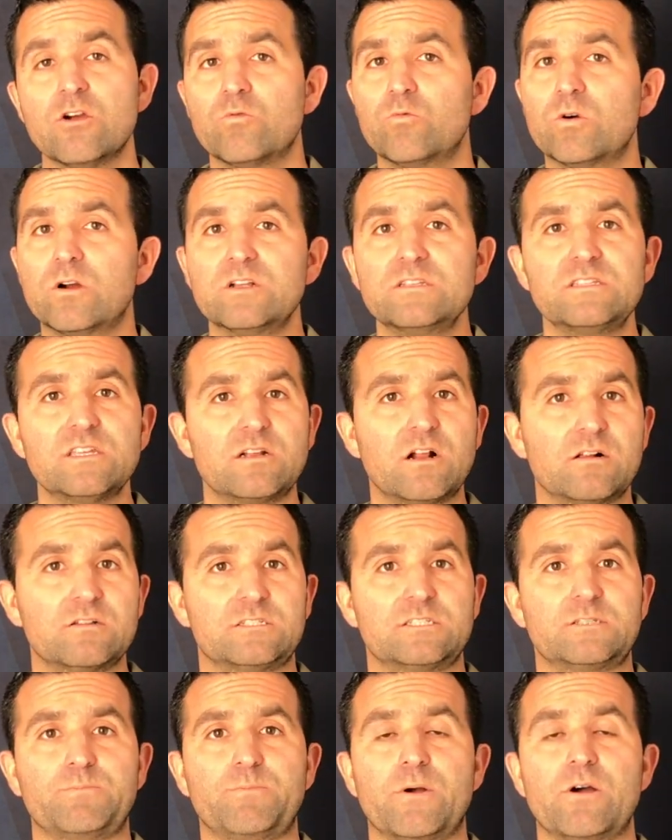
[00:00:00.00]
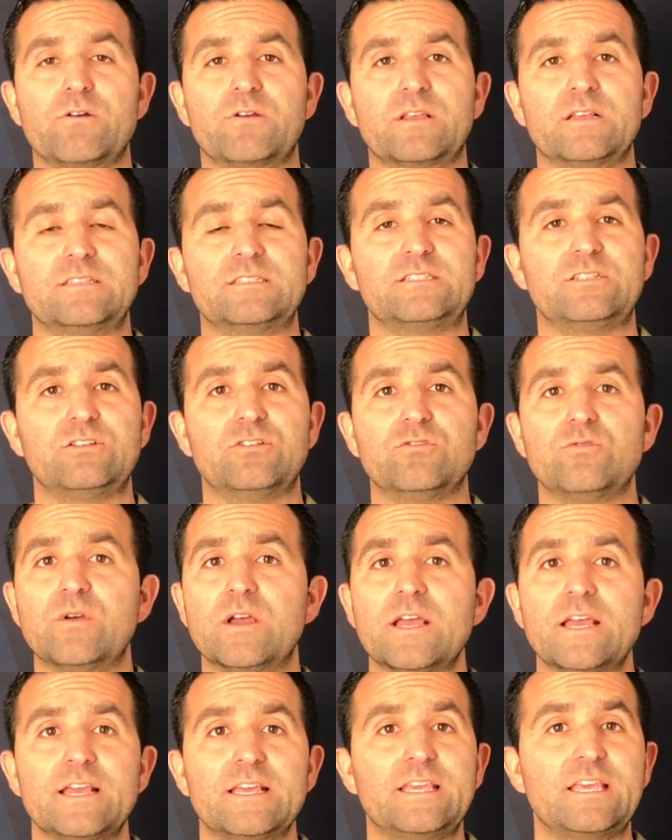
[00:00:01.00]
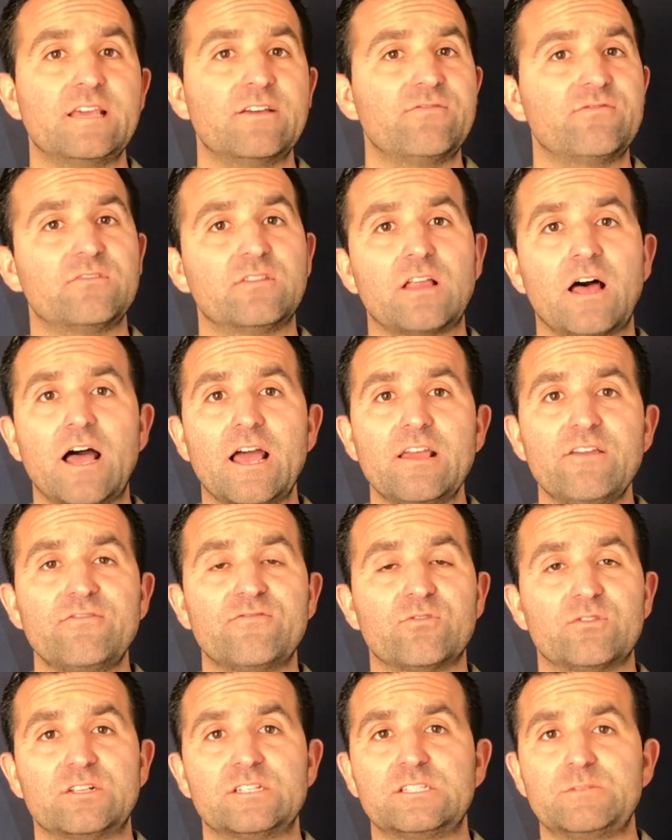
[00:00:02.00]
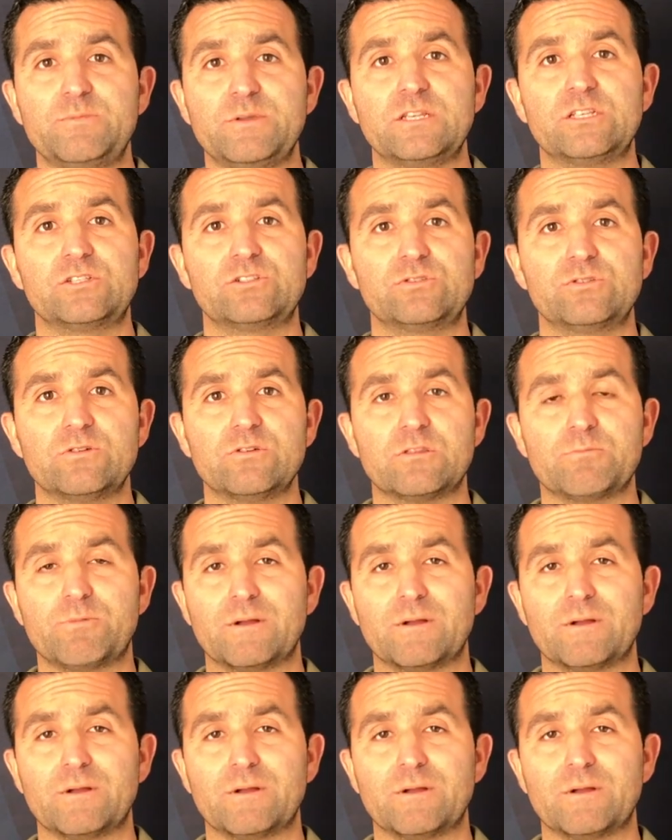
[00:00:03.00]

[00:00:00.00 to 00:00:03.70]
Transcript: Words that aren't spoken to give life or to speak truth,